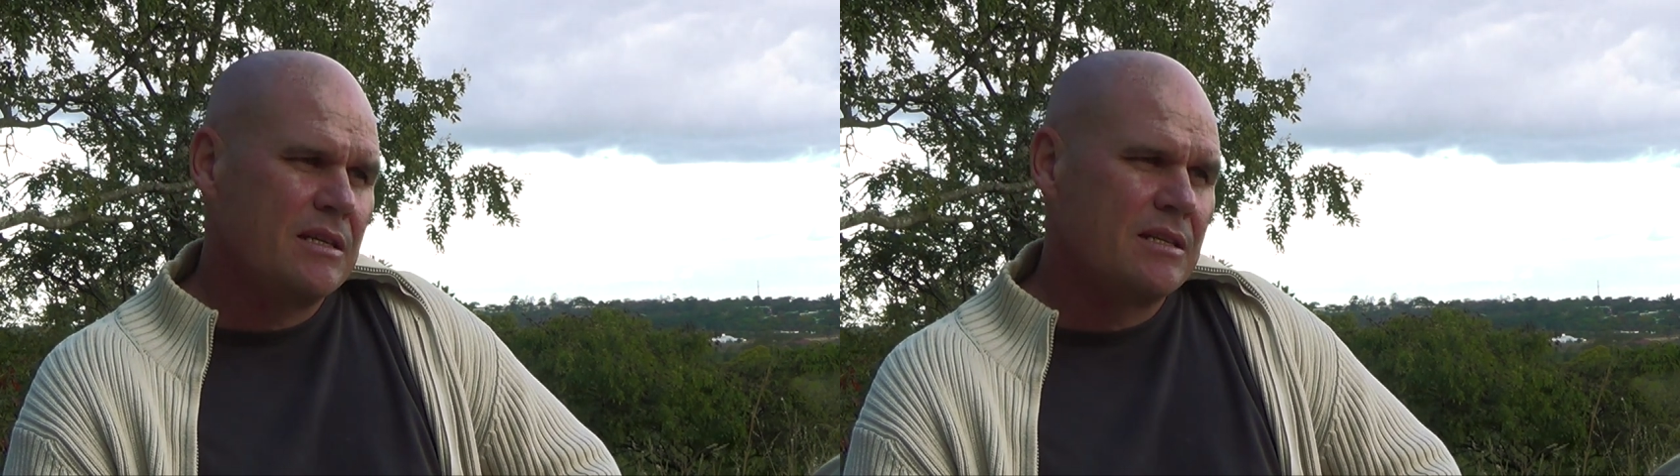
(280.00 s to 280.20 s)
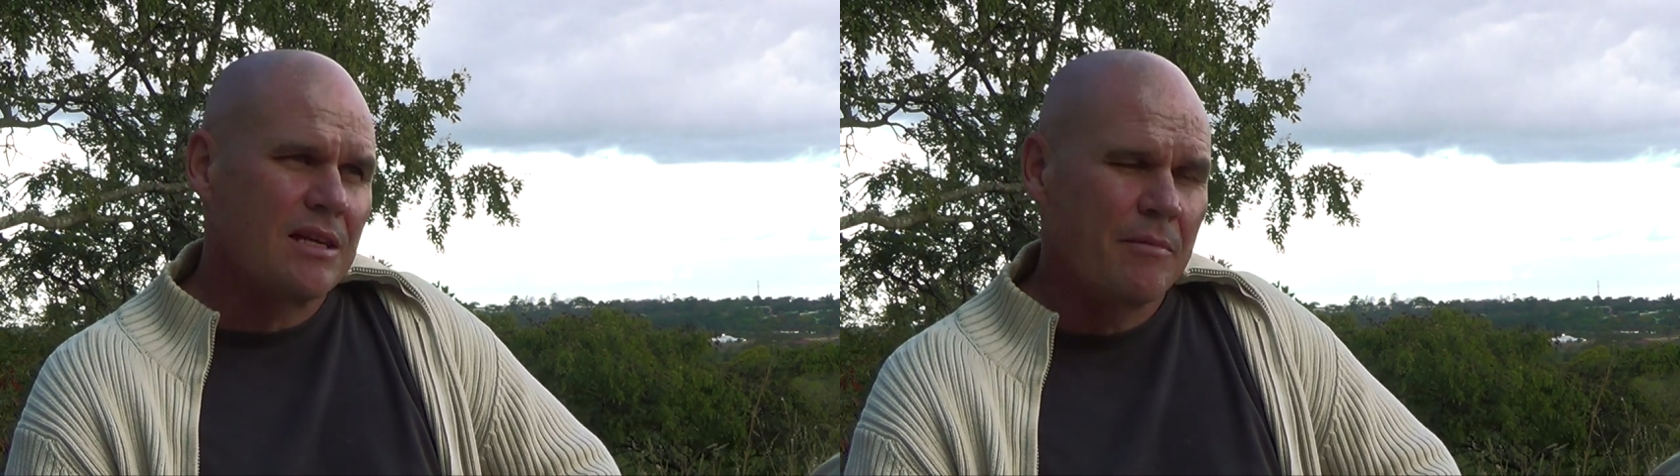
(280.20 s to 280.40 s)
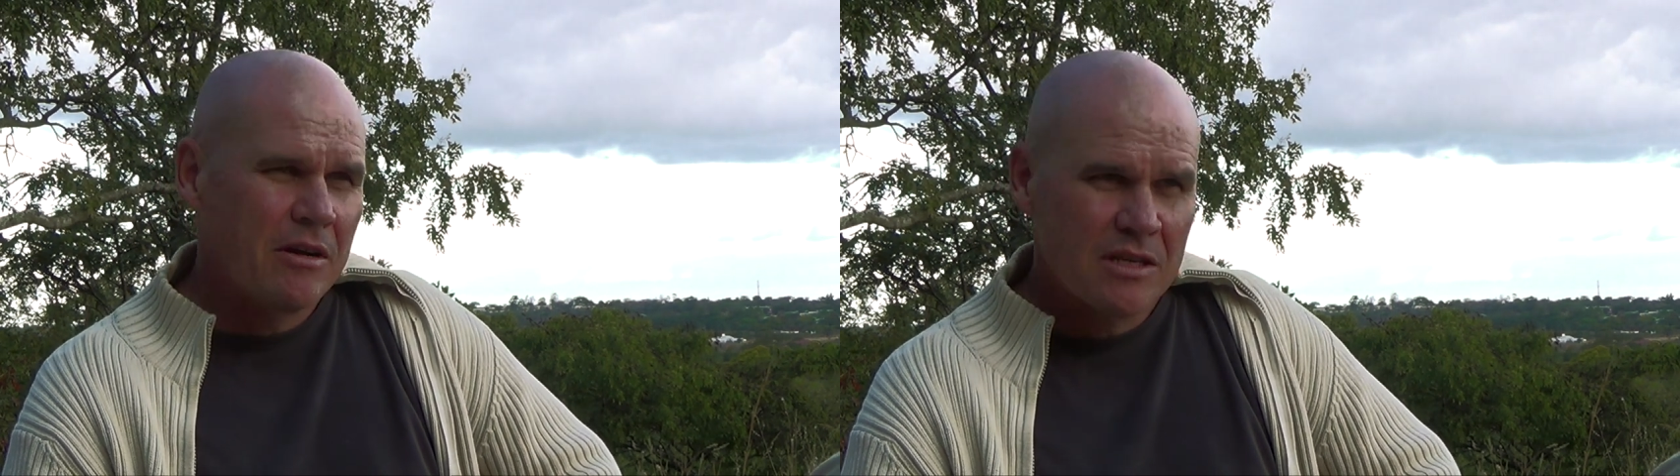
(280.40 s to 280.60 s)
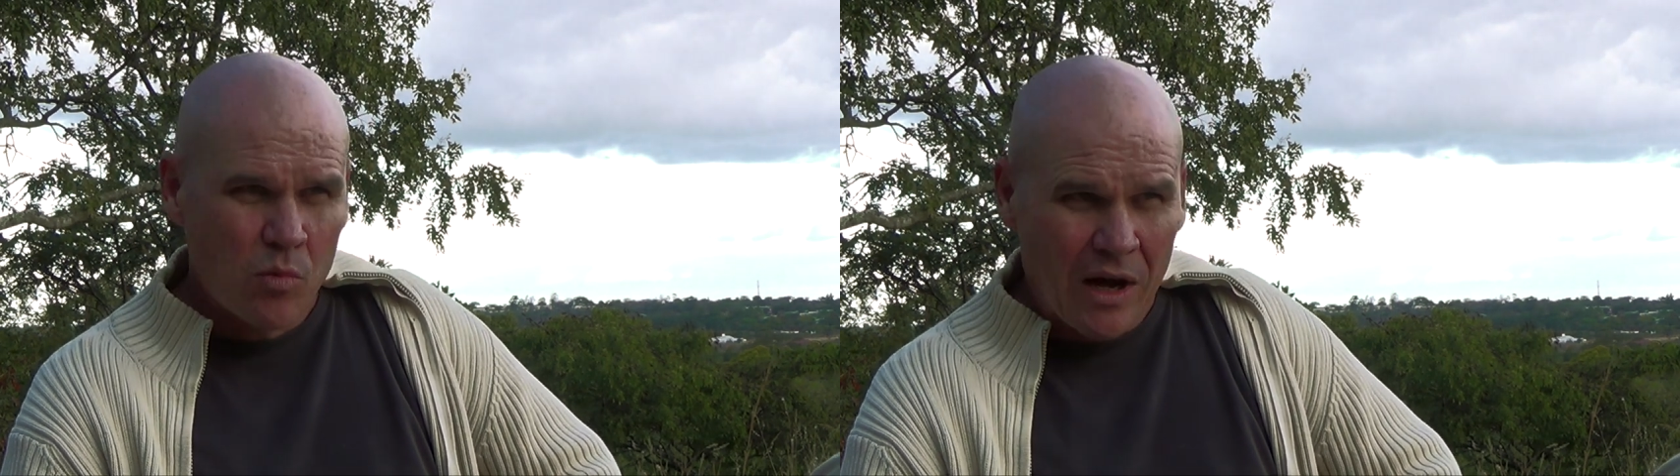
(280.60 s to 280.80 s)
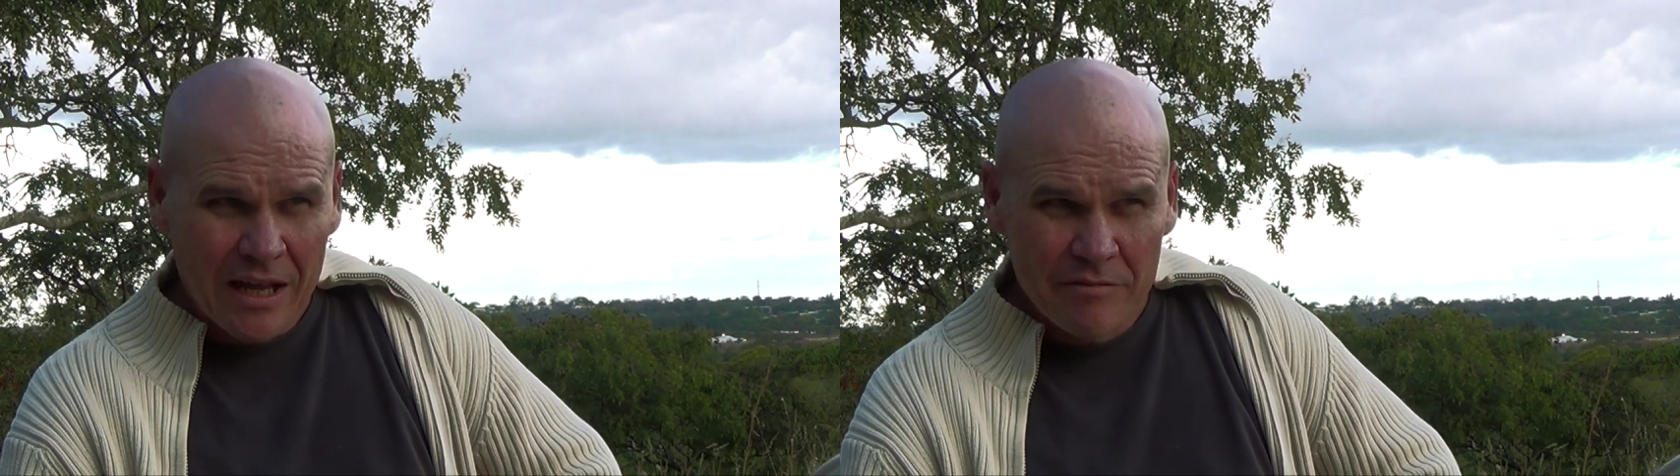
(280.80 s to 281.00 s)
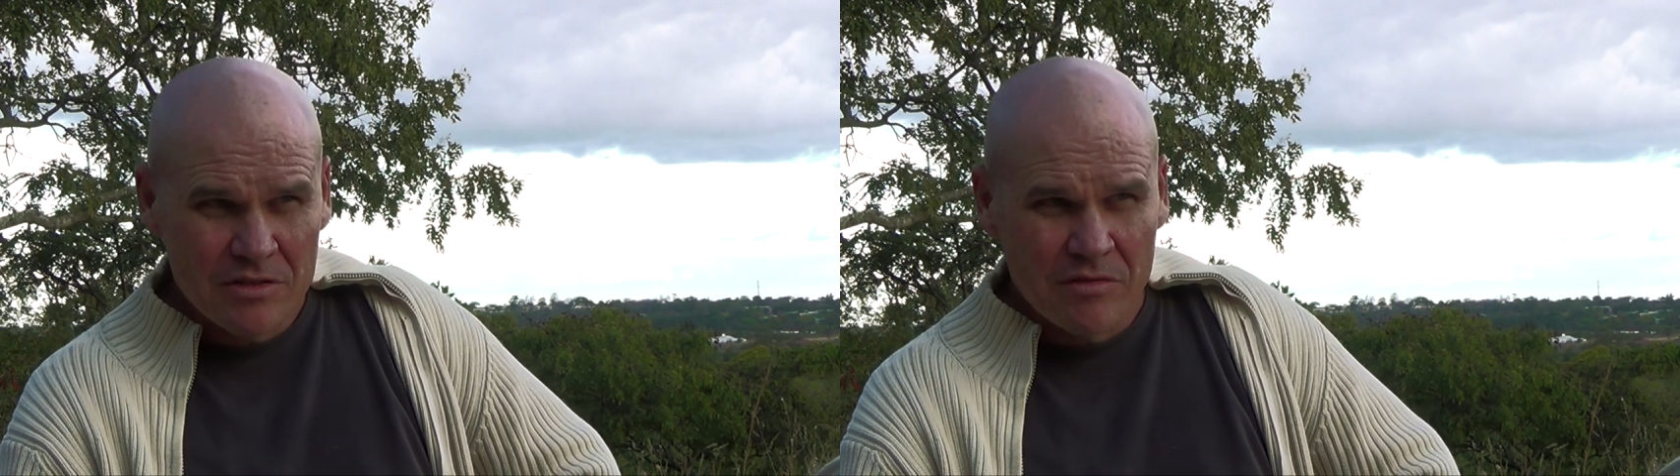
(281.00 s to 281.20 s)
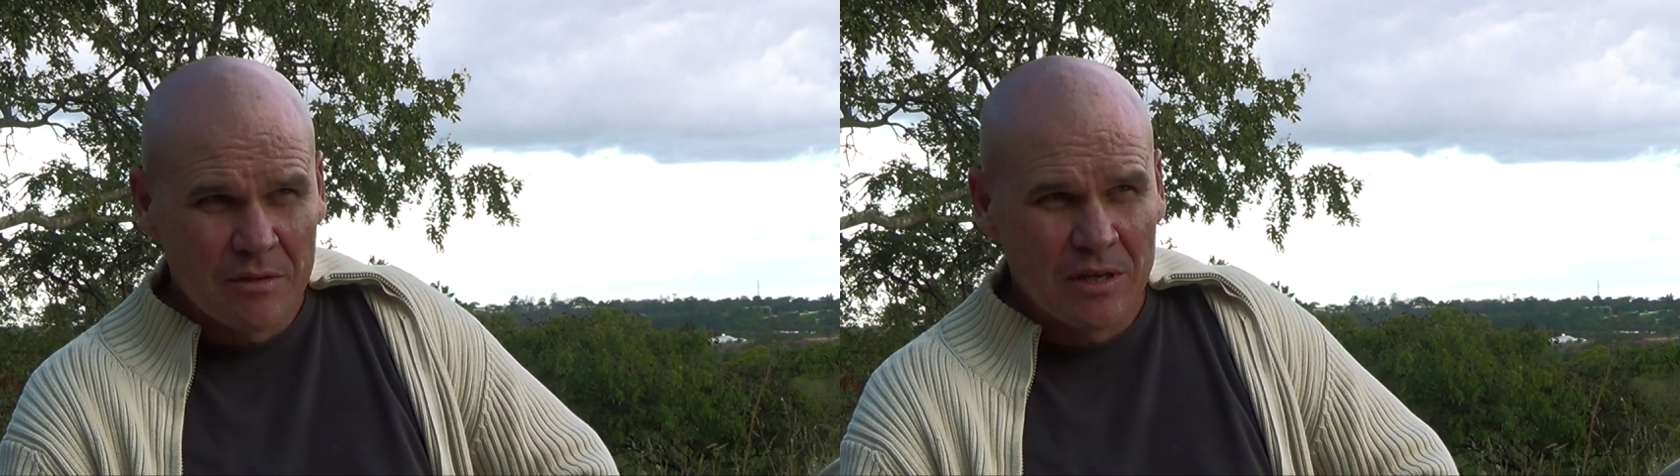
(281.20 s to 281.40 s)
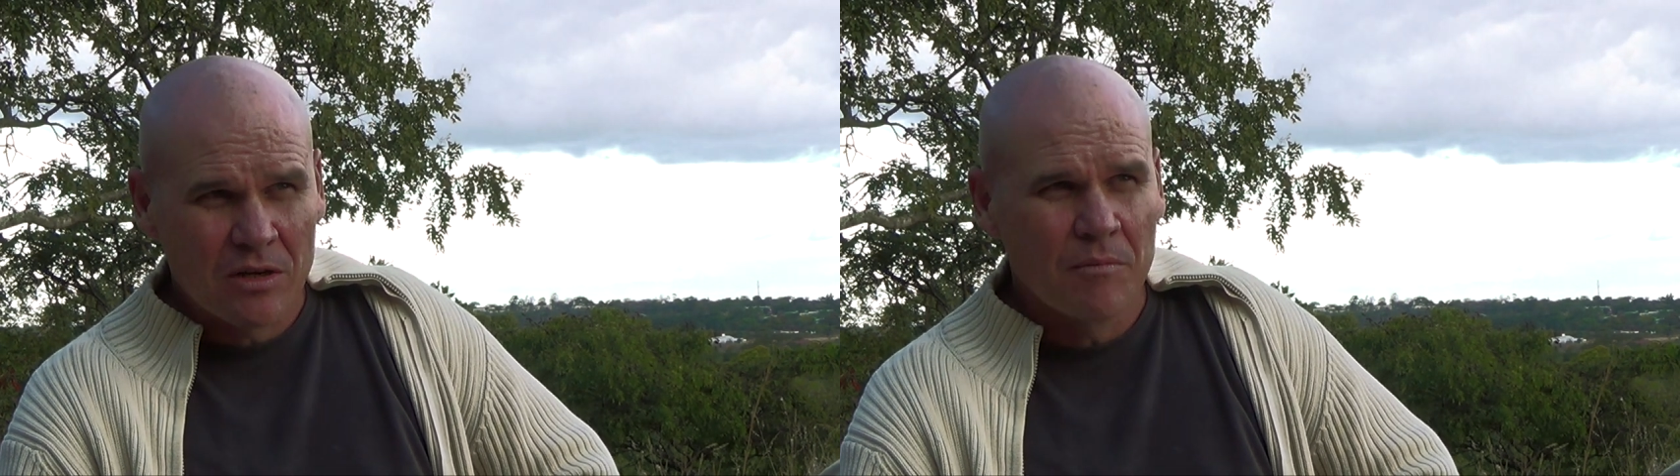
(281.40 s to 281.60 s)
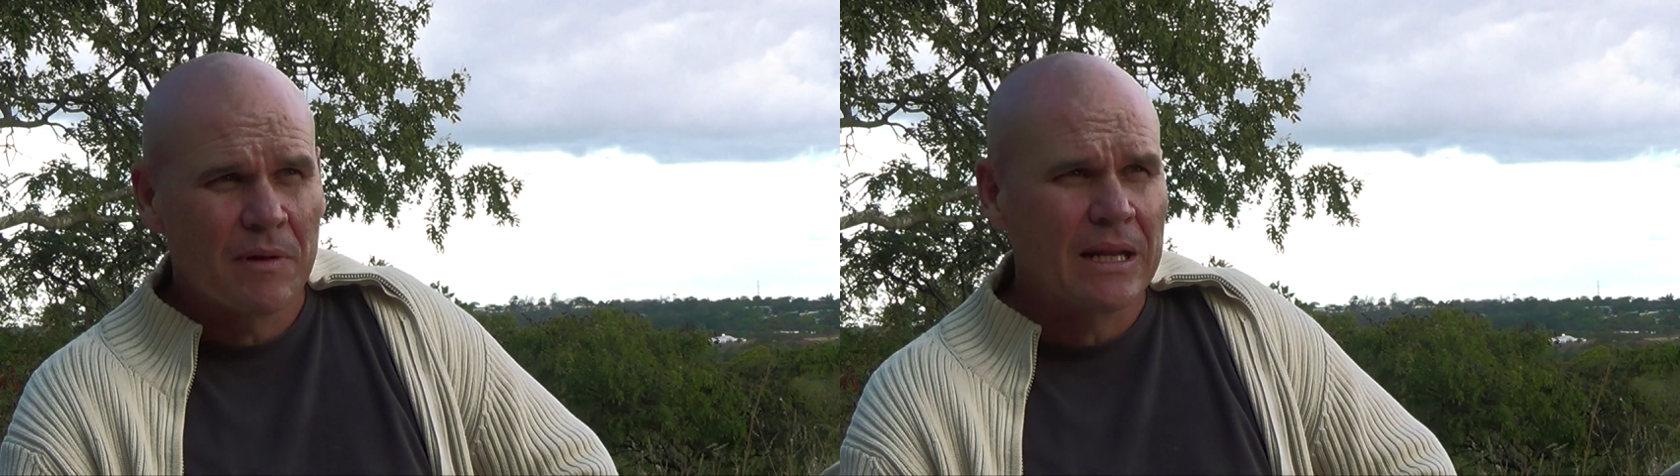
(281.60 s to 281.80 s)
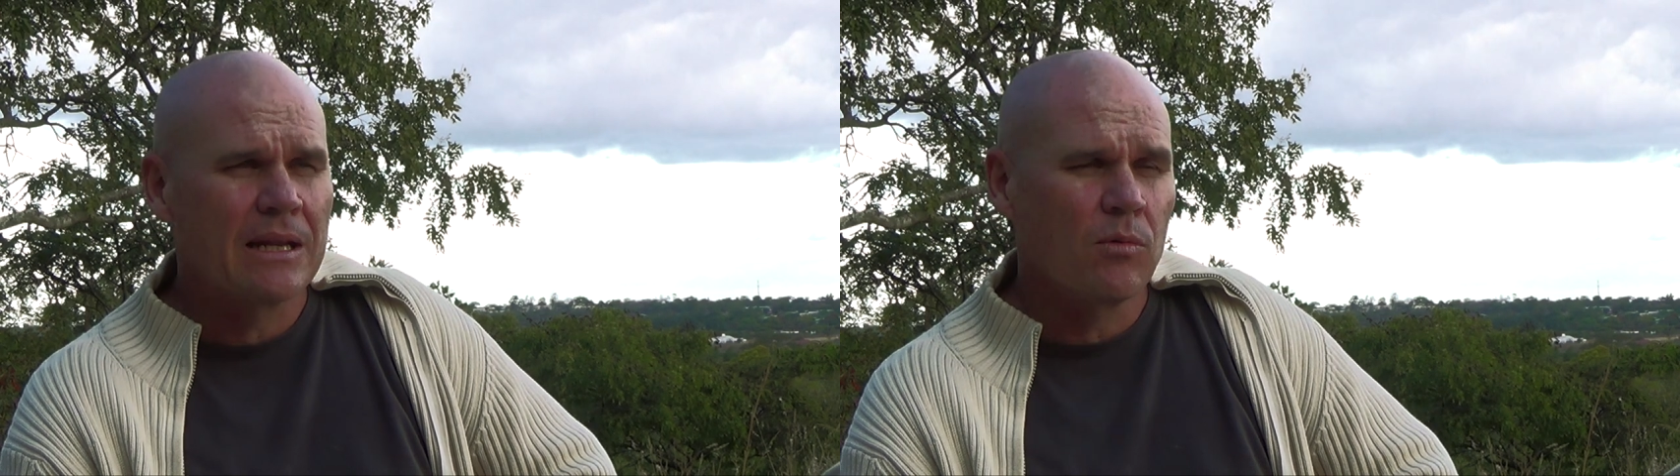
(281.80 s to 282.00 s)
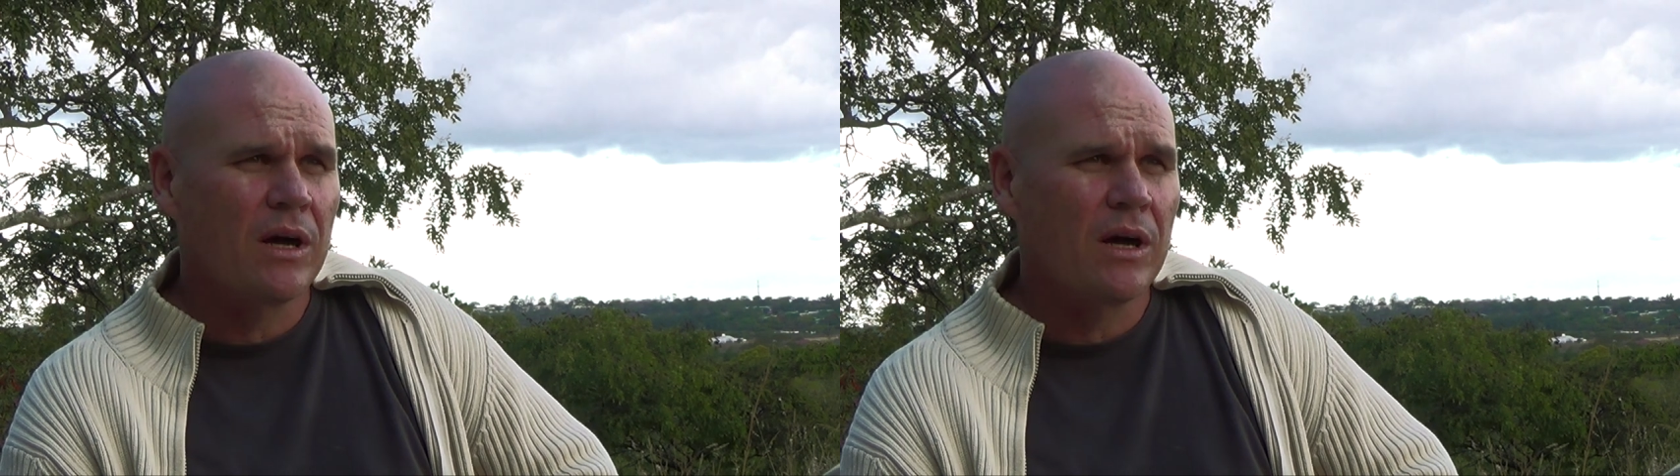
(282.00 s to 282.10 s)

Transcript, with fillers: In some areas, wildlife has already been completely